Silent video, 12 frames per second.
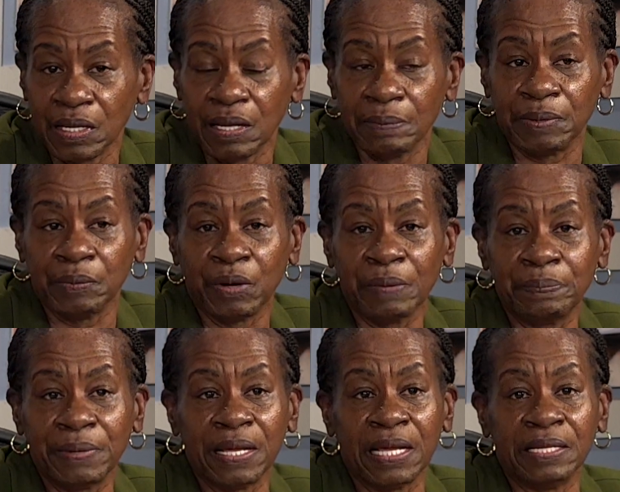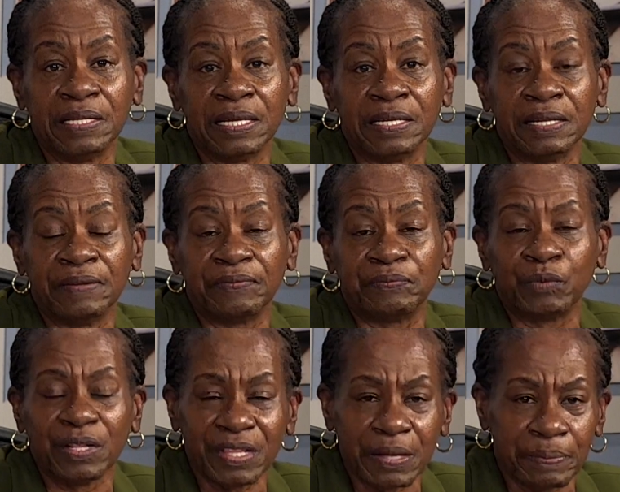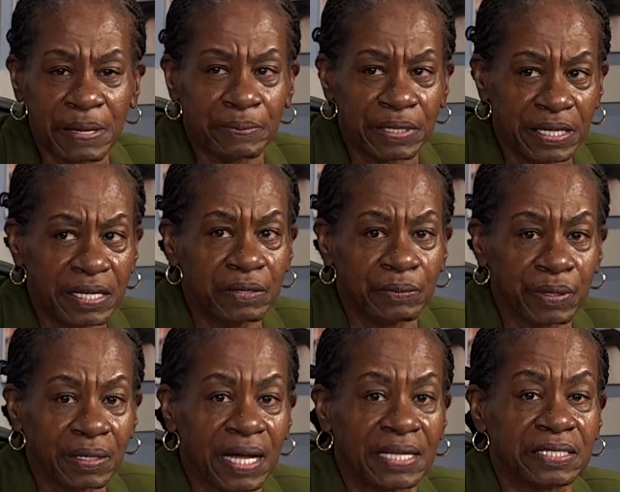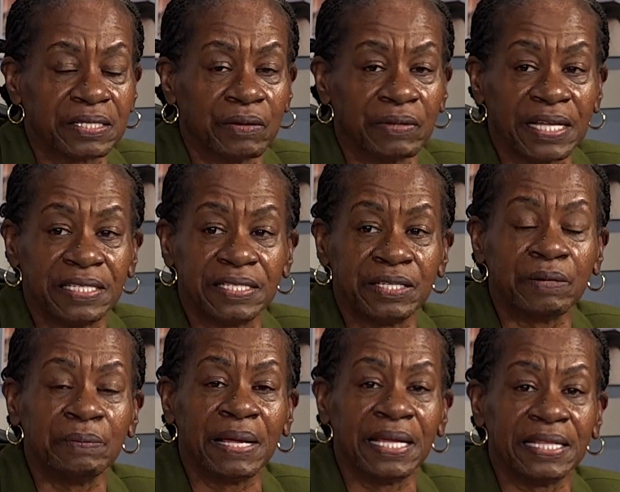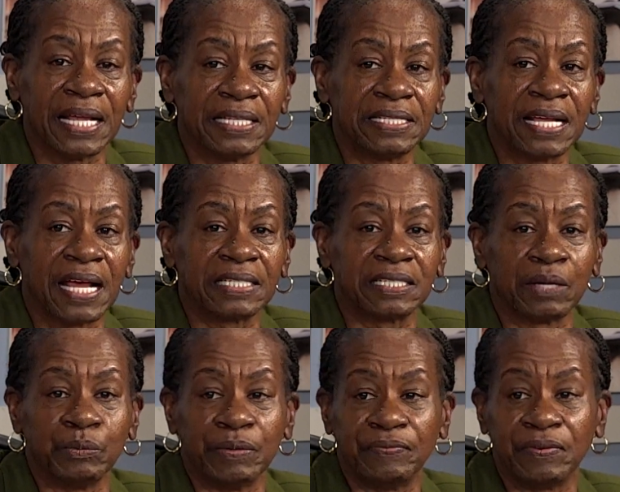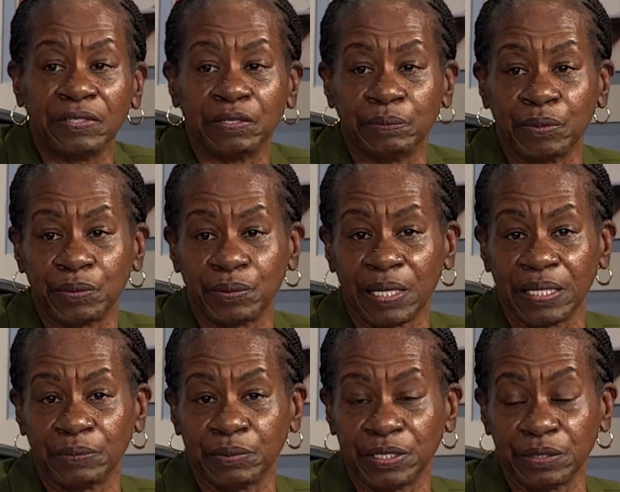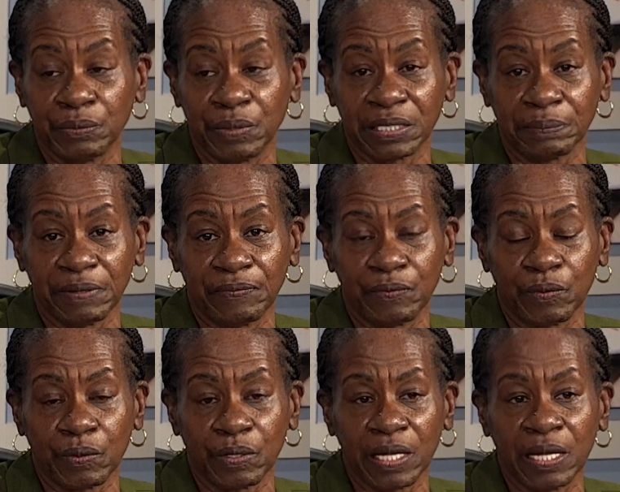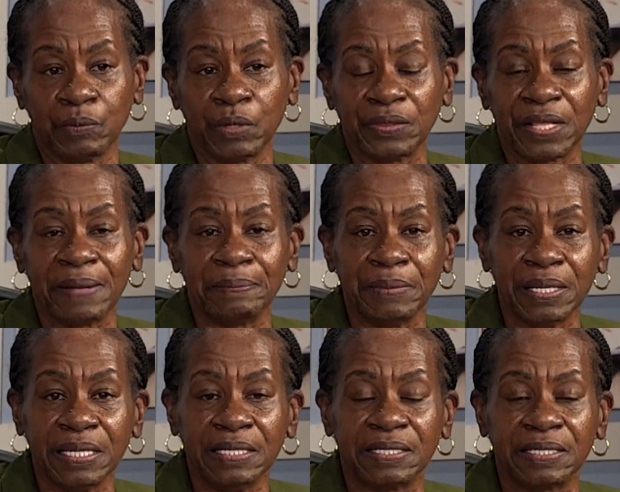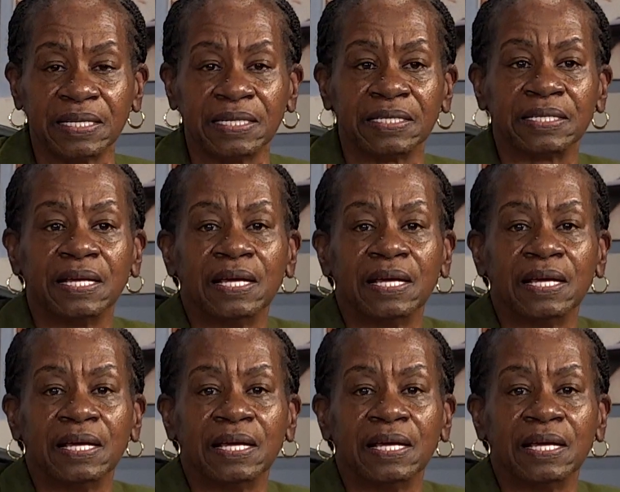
But one thing people need to realize, though, they still made that tax a refundable credit, which it wasn't before. And what that means is,